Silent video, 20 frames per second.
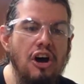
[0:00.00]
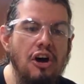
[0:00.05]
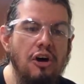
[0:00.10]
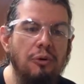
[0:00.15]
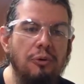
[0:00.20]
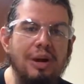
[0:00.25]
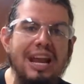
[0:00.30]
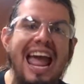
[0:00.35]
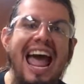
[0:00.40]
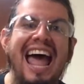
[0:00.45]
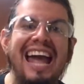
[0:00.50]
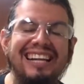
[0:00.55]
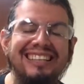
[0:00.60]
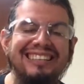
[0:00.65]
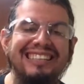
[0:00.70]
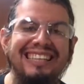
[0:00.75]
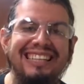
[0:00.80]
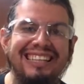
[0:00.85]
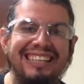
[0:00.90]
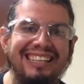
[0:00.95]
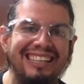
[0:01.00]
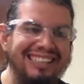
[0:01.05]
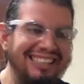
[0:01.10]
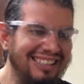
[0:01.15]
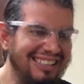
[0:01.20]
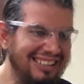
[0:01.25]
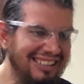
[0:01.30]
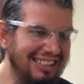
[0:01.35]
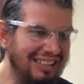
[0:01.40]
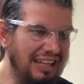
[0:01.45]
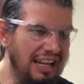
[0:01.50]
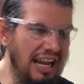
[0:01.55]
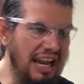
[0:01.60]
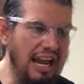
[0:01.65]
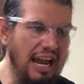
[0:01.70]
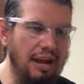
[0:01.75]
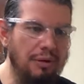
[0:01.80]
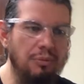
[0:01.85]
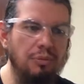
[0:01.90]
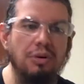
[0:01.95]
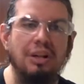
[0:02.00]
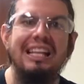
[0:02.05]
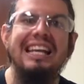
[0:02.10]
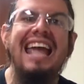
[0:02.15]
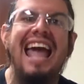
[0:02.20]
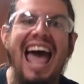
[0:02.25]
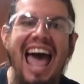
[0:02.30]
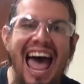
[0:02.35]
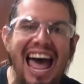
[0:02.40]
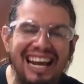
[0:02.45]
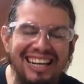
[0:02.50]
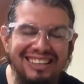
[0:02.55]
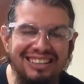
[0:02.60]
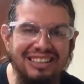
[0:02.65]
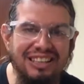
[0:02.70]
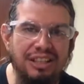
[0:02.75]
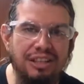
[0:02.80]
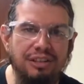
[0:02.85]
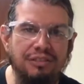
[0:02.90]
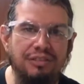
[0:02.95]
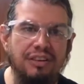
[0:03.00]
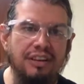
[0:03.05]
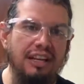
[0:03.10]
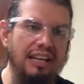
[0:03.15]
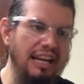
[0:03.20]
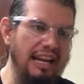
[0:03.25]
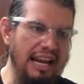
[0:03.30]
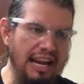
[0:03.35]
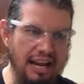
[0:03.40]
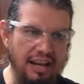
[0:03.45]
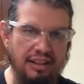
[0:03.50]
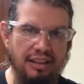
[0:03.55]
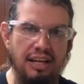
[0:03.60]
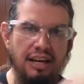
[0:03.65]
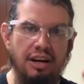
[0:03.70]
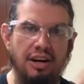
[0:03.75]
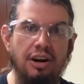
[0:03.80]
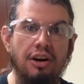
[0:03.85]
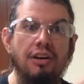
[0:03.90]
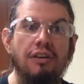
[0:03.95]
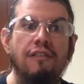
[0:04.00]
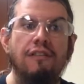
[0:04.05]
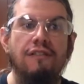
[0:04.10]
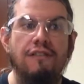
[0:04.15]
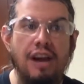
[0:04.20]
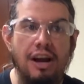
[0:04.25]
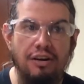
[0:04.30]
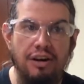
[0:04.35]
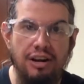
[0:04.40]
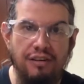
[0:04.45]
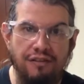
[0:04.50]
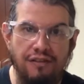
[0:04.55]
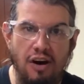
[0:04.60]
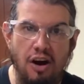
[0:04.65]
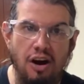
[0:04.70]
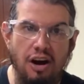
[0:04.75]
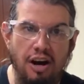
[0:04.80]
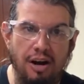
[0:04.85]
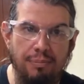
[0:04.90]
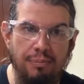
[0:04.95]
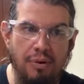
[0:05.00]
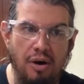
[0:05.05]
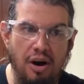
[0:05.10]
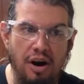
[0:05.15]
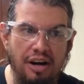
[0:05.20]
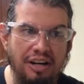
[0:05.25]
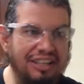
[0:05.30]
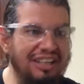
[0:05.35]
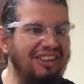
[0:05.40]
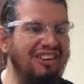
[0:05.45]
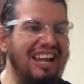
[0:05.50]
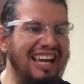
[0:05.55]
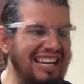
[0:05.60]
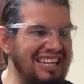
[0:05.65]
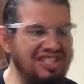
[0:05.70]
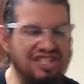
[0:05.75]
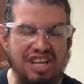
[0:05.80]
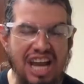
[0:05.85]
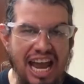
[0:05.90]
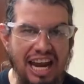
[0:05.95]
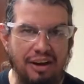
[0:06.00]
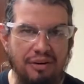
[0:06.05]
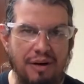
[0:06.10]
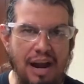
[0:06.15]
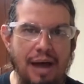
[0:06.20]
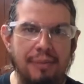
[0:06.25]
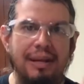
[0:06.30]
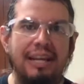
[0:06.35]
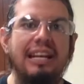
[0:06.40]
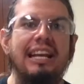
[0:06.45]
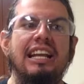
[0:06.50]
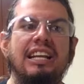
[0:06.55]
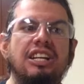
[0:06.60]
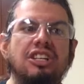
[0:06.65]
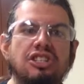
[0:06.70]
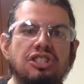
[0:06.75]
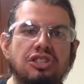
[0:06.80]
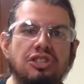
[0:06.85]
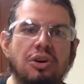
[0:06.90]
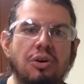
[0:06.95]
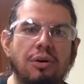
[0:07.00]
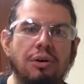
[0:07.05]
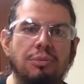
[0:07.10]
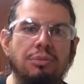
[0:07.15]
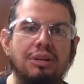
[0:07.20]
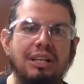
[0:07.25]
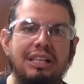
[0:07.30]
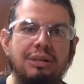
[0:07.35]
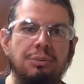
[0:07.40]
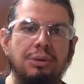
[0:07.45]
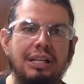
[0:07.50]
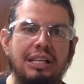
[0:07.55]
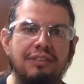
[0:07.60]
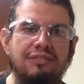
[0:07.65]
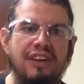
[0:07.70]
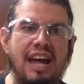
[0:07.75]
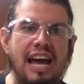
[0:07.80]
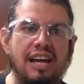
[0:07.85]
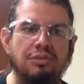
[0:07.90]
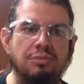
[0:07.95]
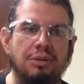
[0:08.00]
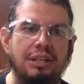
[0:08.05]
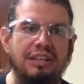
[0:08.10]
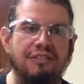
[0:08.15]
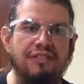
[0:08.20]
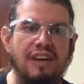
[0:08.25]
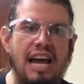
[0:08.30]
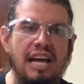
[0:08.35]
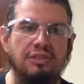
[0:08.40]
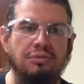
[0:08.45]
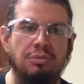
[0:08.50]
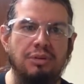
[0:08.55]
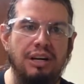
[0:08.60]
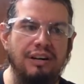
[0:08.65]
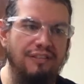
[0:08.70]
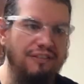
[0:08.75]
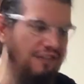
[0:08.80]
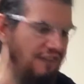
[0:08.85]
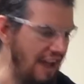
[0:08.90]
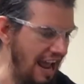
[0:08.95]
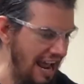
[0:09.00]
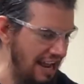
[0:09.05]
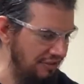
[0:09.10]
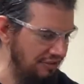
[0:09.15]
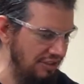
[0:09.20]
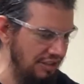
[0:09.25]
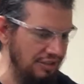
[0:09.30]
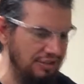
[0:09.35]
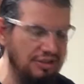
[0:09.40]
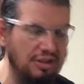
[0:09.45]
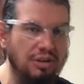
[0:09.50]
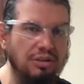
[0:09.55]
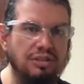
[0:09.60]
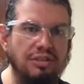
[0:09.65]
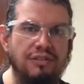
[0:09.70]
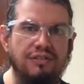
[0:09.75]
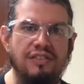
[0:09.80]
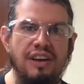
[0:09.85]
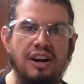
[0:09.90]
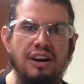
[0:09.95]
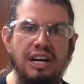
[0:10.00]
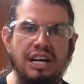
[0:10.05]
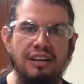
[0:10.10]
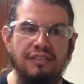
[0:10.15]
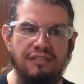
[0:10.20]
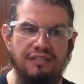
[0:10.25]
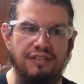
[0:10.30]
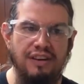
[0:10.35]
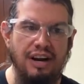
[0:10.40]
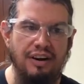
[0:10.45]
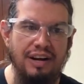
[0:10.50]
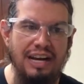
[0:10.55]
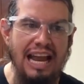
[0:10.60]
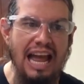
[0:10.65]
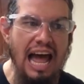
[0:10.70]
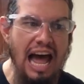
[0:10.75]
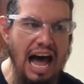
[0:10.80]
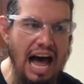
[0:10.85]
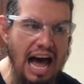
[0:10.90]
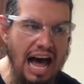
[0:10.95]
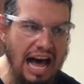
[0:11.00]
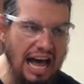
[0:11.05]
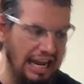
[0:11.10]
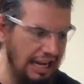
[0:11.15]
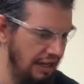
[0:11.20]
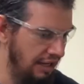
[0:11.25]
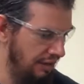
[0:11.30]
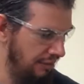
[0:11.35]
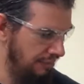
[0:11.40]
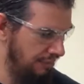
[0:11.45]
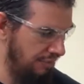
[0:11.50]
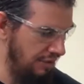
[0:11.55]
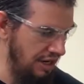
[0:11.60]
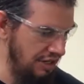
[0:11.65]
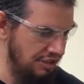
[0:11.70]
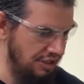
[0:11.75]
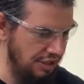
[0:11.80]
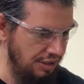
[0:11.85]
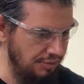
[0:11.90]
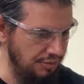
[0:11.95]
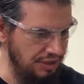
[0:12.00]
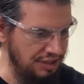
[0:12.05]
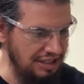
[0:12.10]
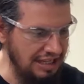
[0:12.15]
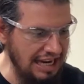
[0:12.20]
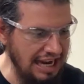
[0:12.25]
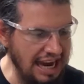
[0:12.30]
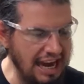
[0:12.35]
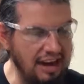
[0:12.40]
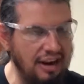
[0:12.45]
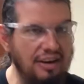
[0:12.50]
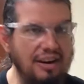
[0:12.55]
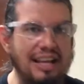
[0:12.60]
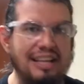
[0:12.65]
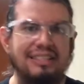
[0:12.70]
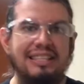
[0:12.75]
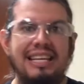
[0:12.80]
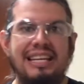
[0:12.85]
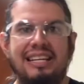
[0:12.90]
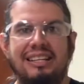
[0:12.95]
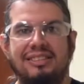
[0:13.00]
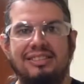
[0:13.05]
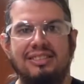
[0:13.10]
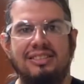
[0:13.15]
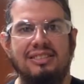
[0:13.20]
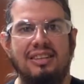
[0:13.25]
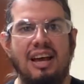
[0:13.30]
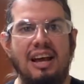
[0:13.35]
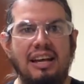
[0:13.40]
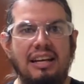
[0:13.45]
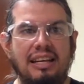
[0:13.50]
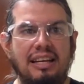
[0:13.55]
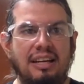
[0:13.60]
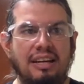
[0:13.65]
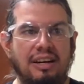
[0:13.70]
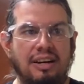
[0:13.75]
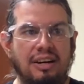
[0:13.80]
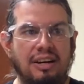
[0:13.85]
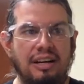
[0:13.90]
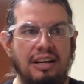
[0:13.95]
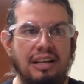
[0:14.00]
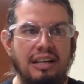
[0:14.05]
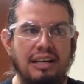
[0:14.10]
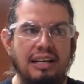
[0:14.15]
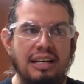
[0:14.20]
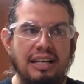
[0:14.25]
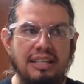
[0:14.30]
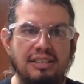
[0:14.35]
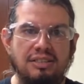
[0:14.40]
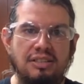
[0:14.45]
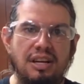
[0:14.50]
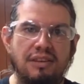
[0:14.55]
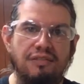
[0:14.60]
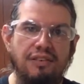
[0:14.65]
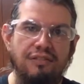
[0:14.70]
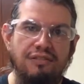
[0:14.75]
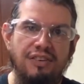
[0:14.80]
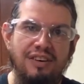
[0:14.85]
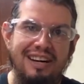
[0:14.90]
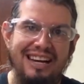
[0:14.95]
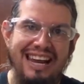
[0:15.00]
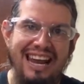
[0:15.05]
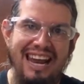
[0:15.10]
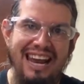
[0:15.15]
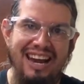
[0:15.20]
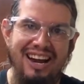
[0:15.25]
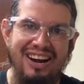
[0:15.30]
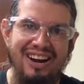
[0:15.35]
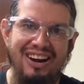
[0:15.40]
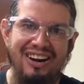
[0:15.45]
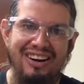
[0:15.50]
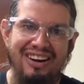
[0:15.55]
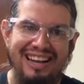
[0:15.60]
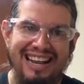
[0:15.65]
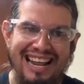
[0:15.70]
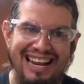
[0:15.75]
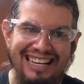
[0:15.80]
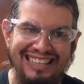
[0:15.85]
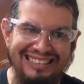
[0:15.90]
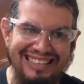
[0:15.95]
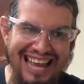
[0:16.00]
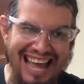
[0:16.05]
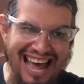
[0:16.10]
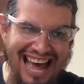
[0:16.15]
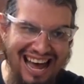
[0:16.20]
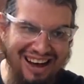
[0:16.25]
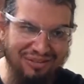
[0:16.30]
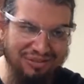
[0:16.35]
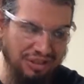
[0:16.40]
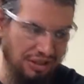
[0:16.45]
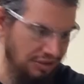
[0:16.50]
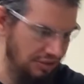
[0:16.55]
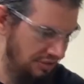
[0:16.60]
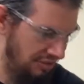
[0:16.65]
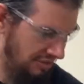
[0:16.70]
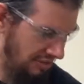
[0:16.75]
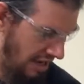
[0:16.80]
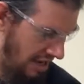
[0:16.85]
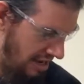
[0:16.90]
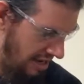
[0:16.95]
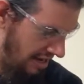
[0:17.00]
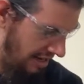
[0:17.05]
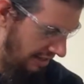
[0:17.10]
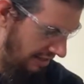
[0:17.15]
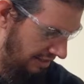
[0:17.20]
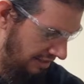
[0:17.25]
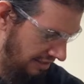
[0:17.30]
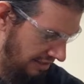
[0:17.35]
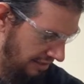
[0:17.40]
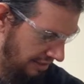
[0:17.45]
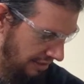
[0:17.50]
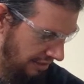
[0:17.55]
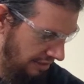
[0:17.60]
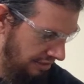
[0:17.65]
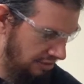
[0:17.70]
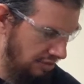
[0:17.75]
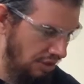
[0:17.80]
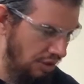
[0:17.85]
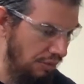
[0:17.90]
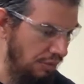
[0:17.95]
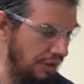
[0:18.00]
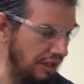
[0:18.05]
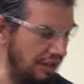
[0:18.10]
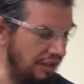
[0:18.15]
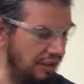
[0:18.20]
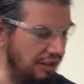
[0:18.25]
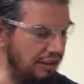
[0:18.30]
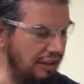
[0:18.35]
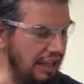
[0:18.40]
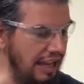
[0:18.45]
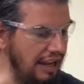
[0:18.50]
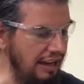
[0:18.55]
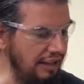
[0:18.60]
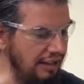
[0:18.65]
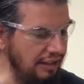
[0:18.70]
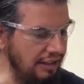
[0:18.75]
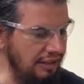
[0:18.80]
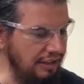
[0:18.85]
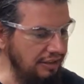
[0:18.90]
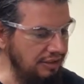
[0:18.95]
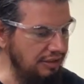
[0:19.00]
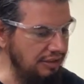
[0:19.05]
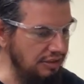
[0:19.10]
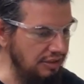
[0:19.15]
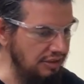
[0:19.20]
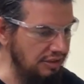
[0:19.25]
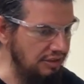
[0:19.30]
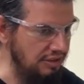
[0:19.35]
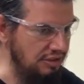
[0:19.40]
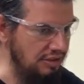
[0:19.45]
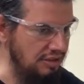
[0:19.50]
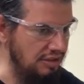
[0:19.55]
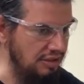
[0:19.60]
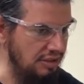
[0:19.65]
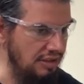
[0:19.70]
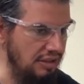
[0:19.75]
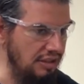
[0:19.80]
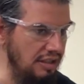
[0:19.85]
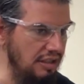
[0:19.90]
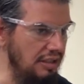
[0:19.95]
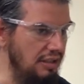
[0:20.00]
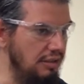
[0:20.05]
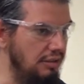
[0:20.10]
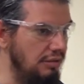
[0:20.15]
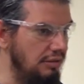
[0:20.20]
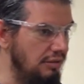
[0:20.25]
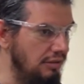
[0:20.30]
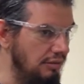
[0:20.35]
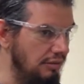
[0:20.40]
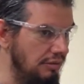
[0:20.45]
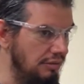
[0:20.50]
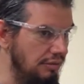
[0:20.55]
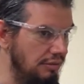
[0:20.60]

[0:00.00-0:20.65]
reacting and really active, and they're very far apart. They're like a jackrabbit, and they're just going really fast, and so it's a very high pressure, in which the air that's inside here is different from the air that is outside. So we're gonna let it still